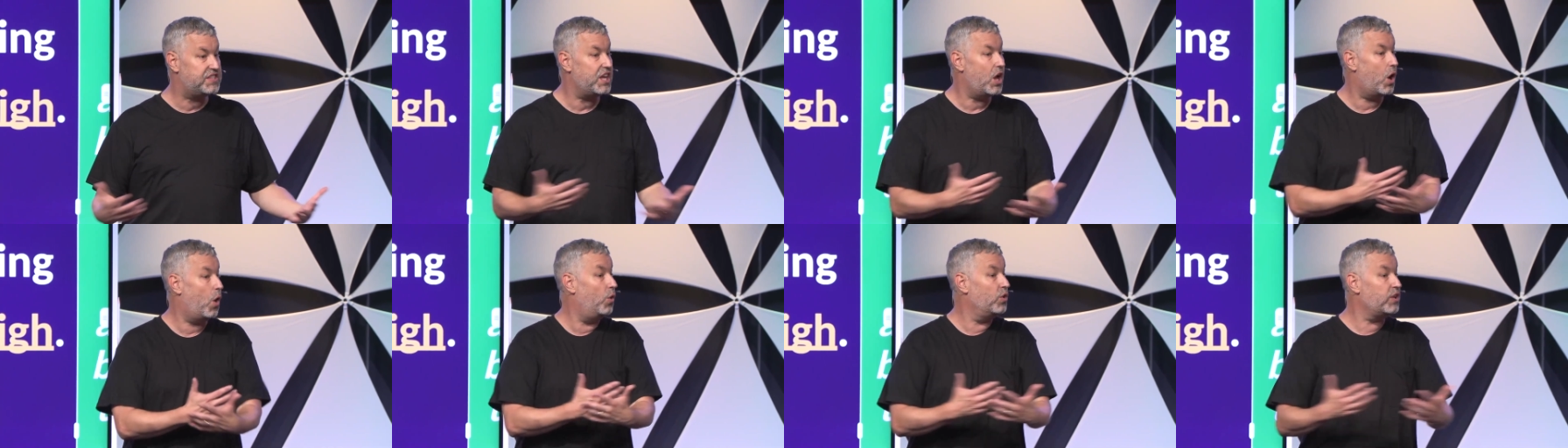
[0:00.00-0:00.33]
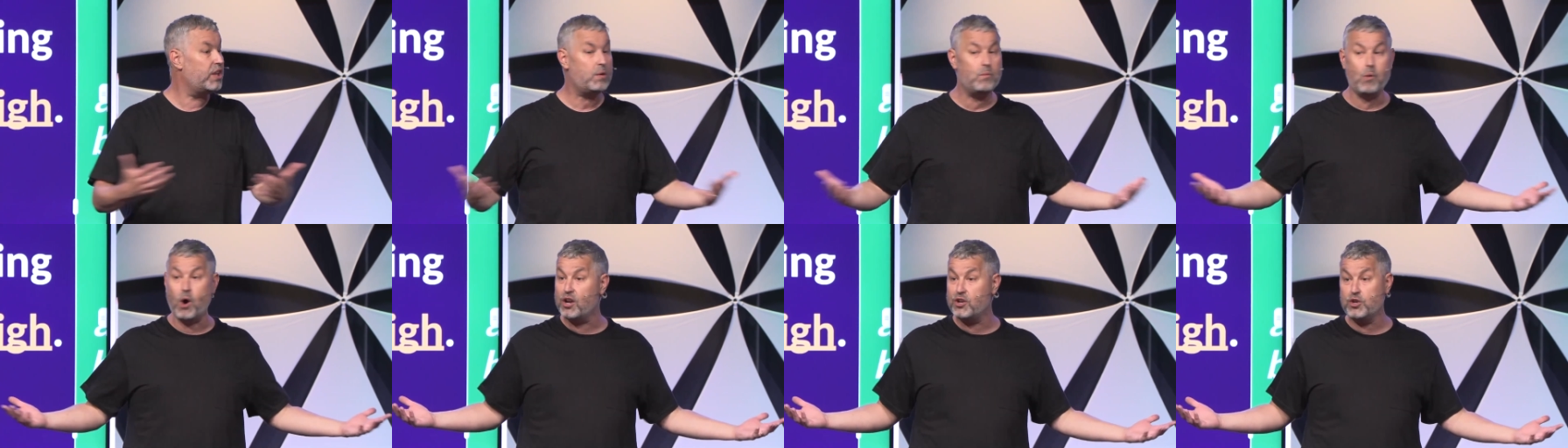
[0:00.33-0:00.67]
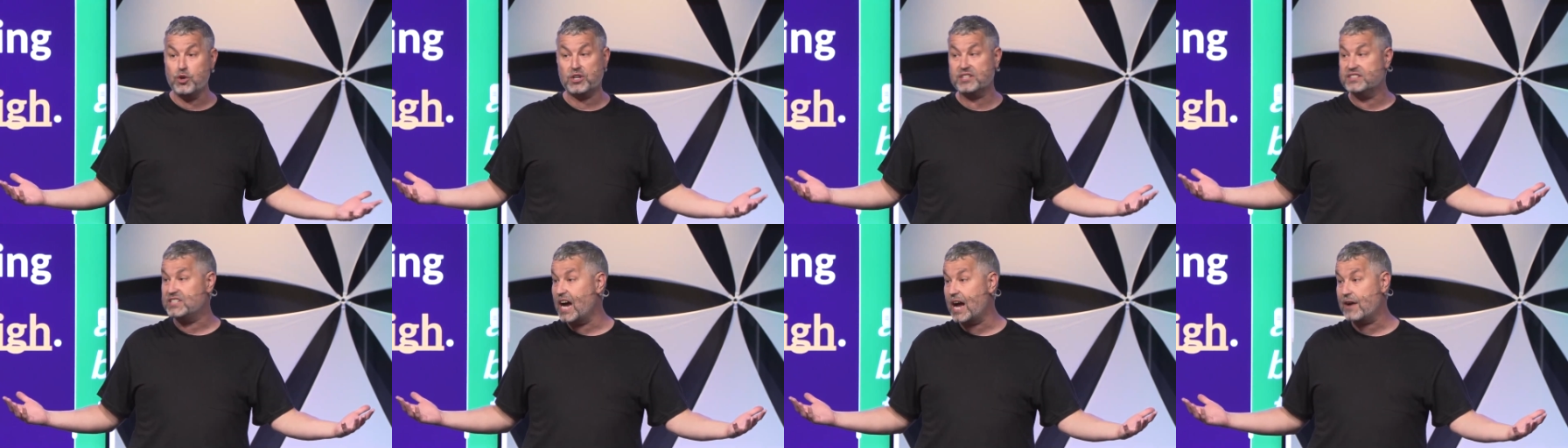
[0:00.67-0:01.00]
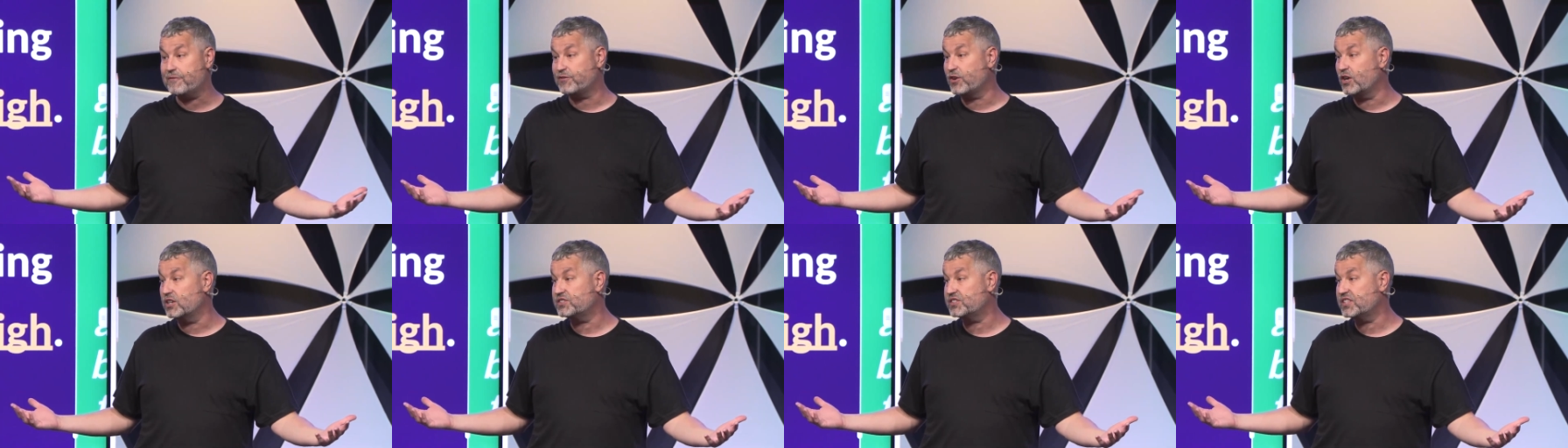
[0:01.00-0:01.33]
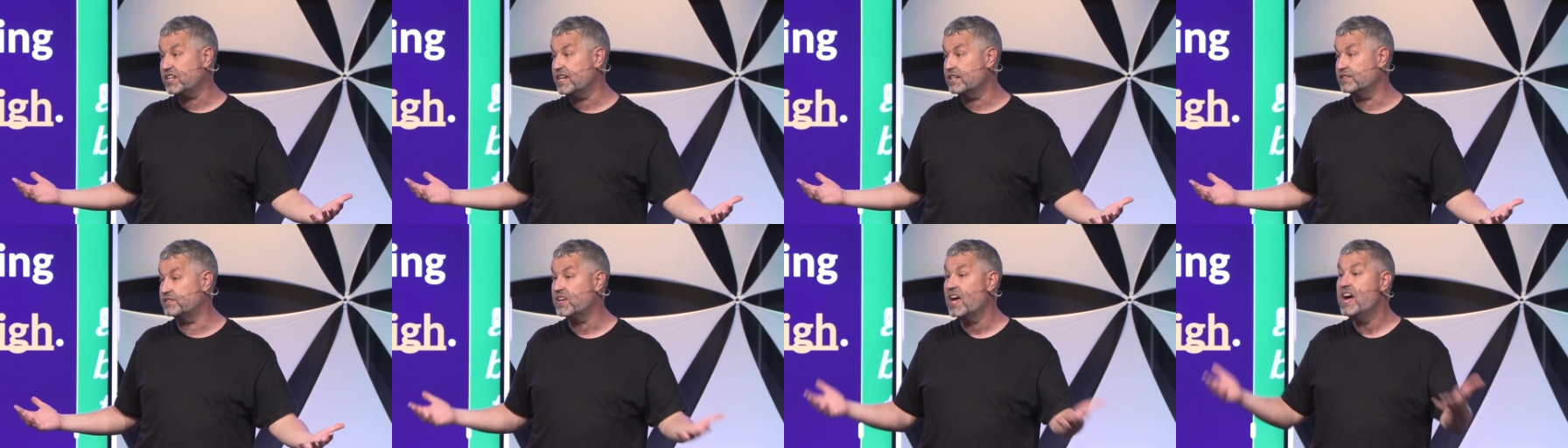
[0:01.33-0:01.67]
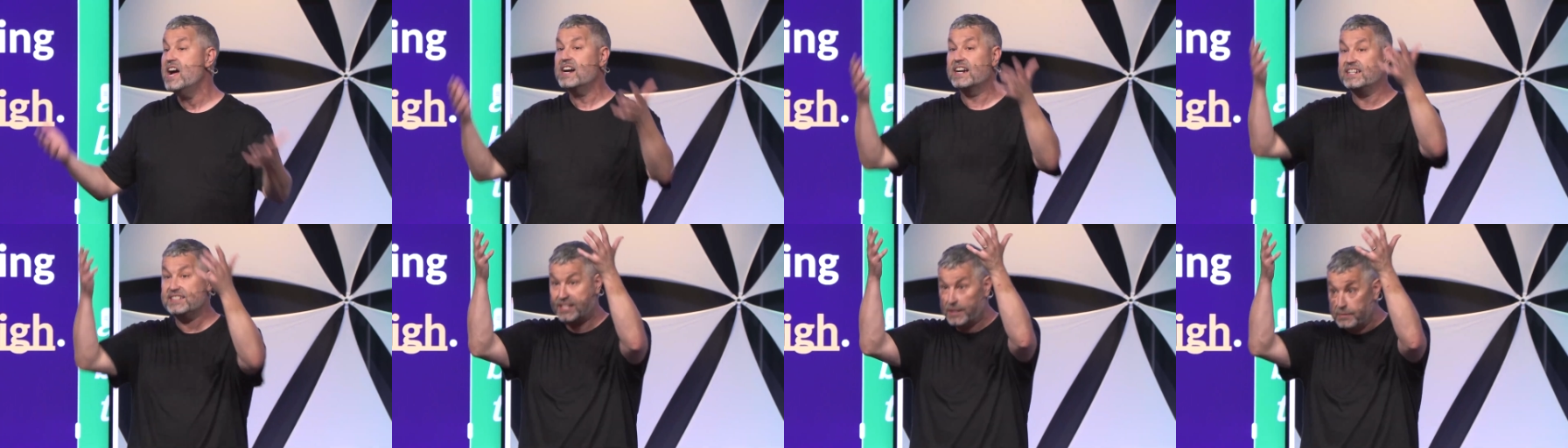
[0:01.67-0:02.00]
The only one who could die for our sins
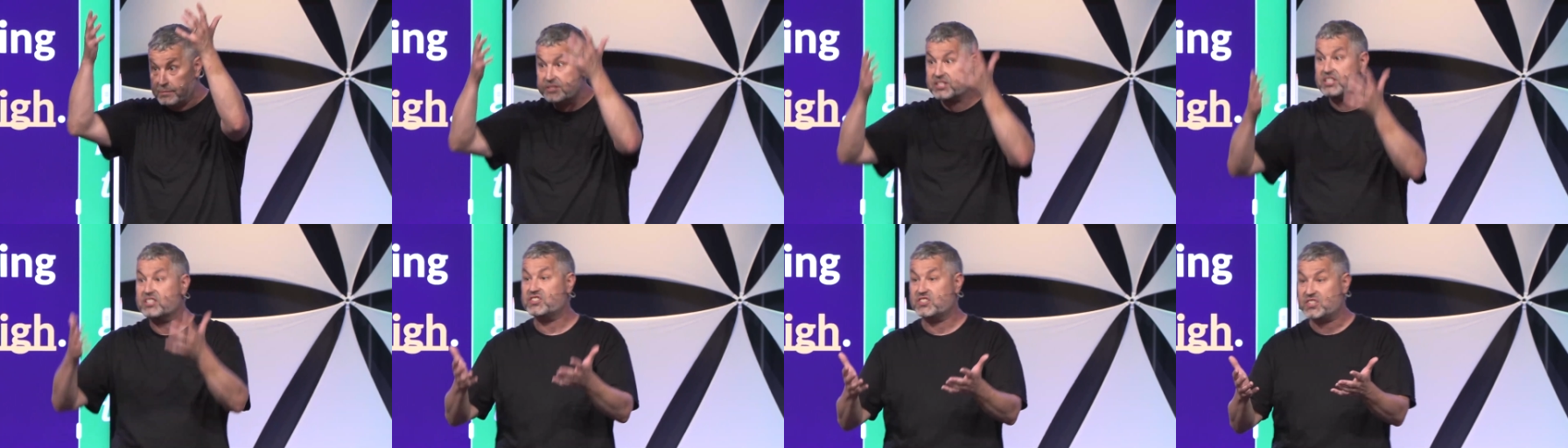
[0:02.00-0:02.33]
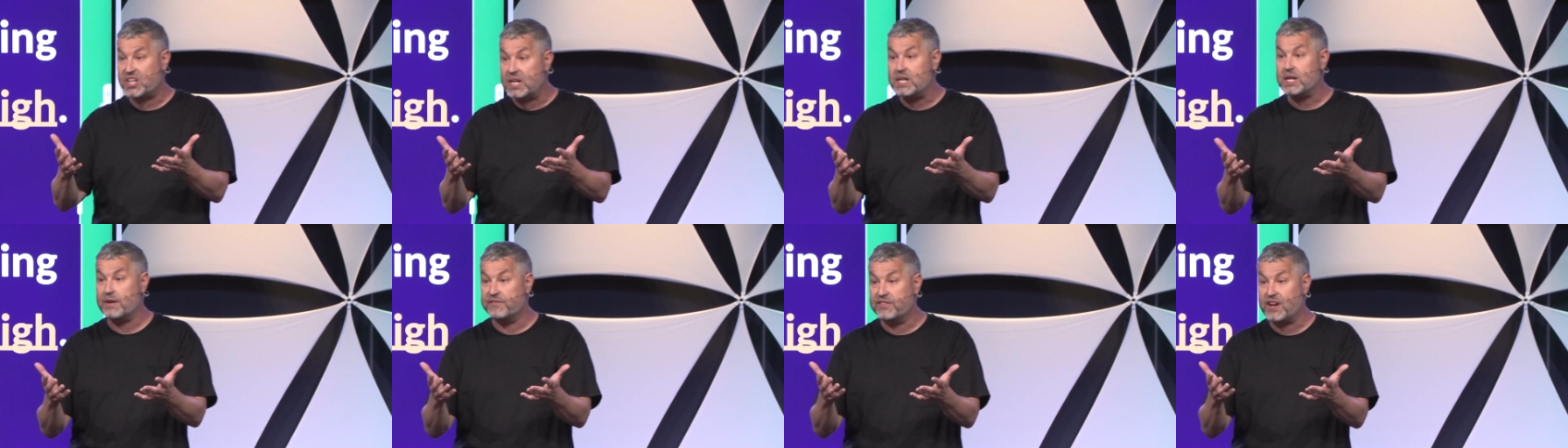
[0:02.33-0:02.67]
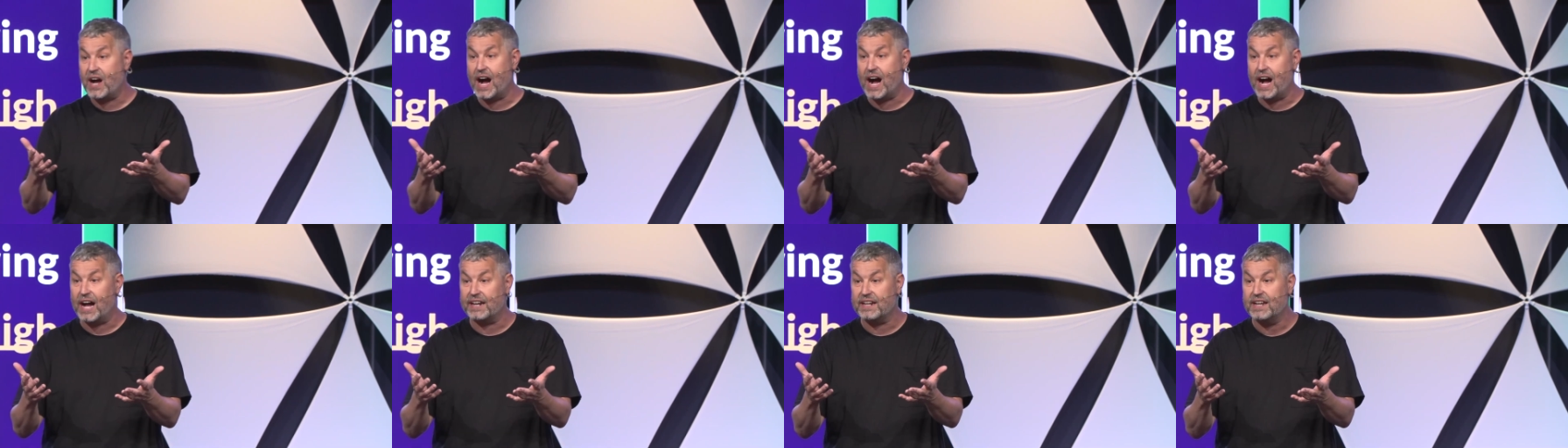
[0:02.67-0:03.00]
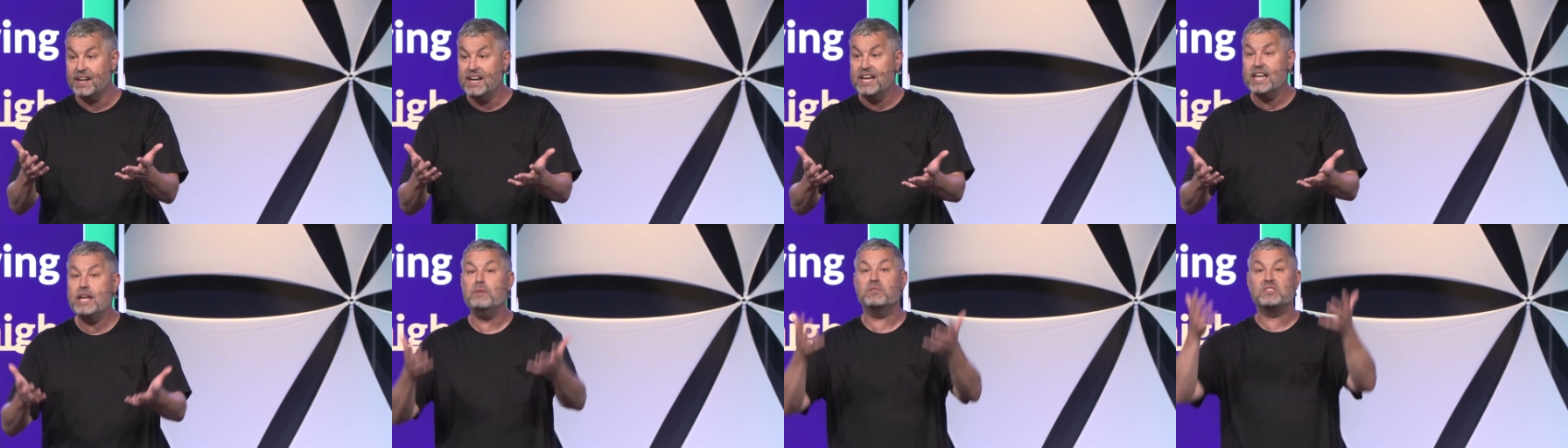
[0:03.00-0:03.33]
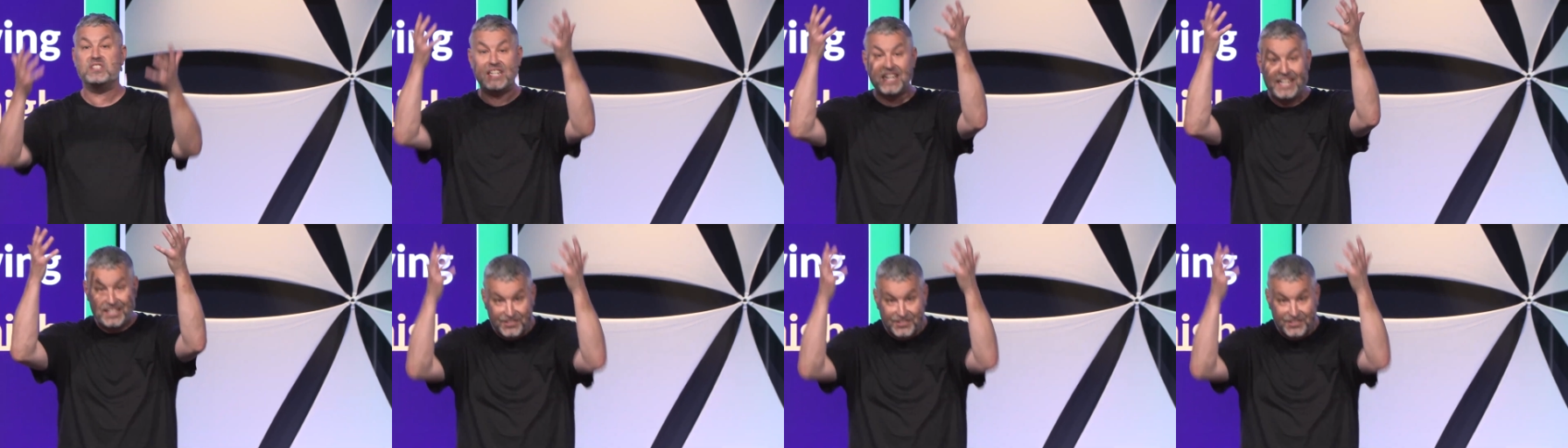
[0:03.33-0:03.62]
because he was the Son of God. He was an